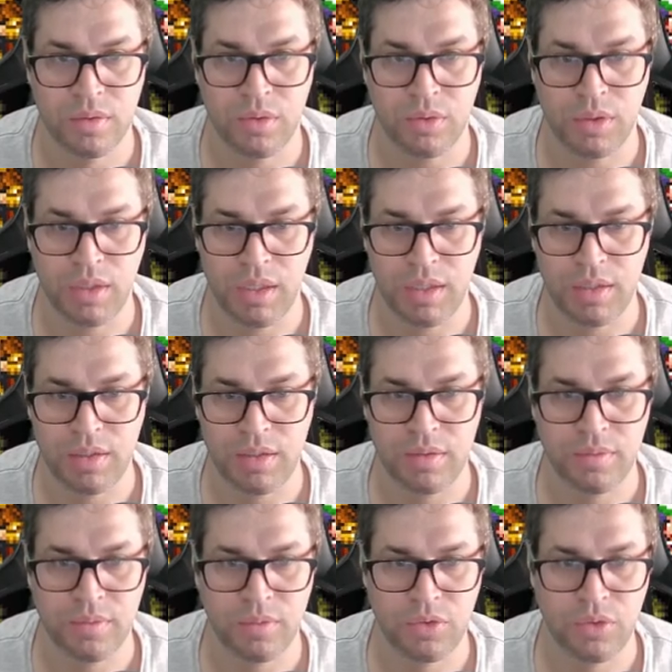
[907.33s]
Okay,
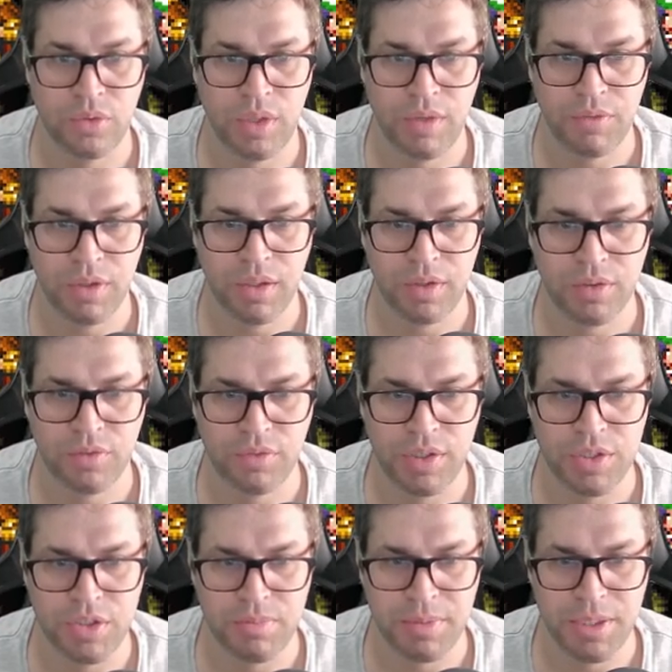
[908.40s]
we still have lots of
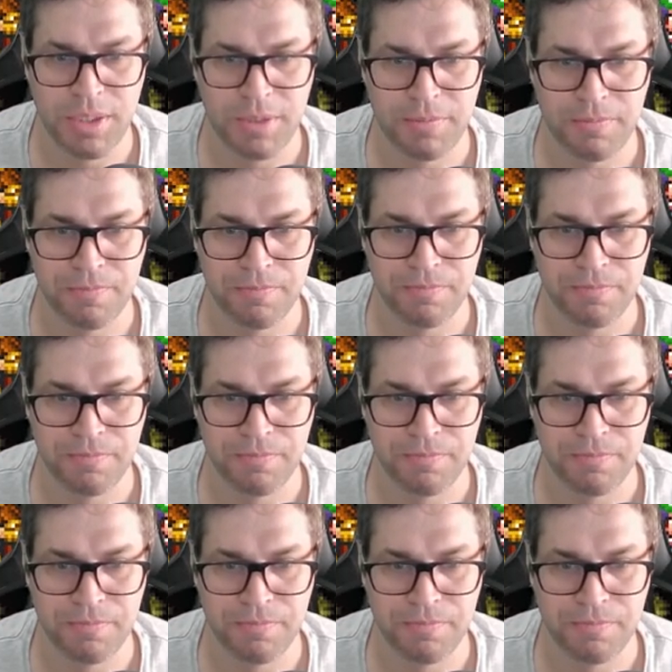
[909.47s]
HP.